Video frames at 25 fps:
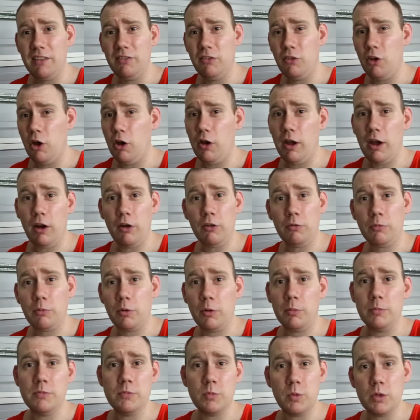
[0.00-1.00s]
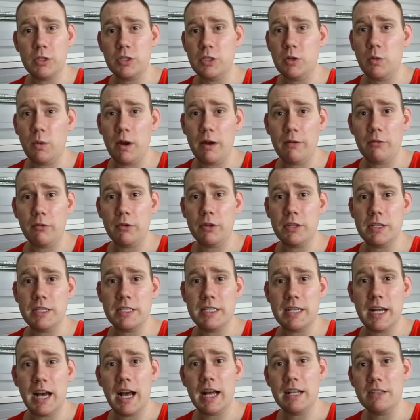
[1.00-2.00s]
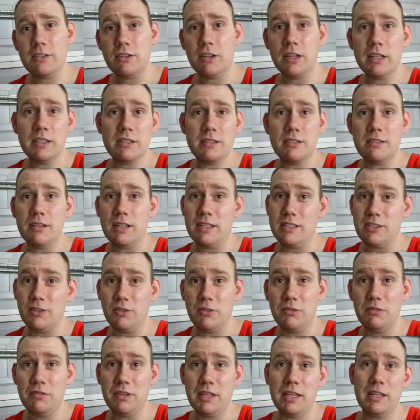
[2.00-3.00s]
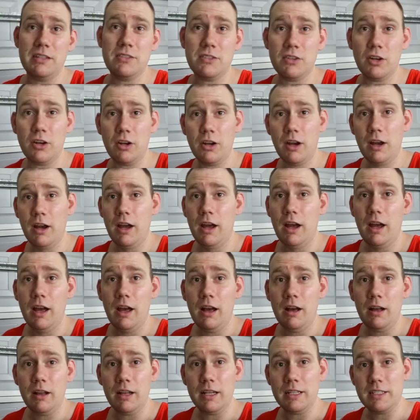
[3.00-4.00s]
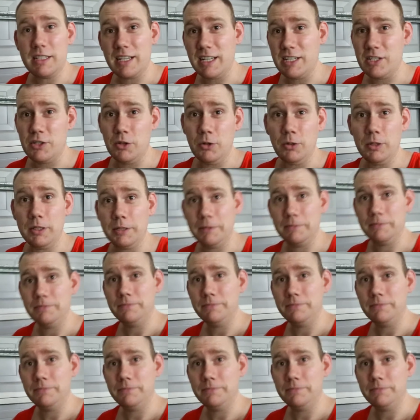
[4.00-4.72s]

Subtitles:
no health problems whatsoever at the start, so that's a good thing. So let's get to it.